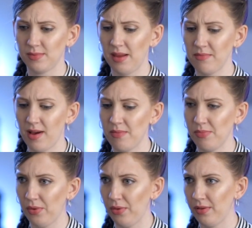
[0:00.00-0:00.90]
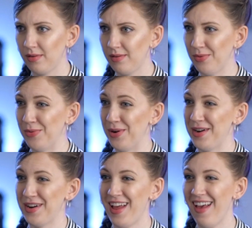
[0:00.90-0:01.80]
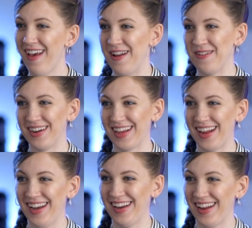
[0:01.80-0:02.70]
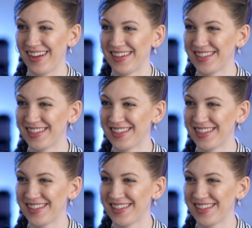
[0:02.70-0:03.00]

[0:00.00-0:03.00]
in my bowl. I don't wanna get any eggshells.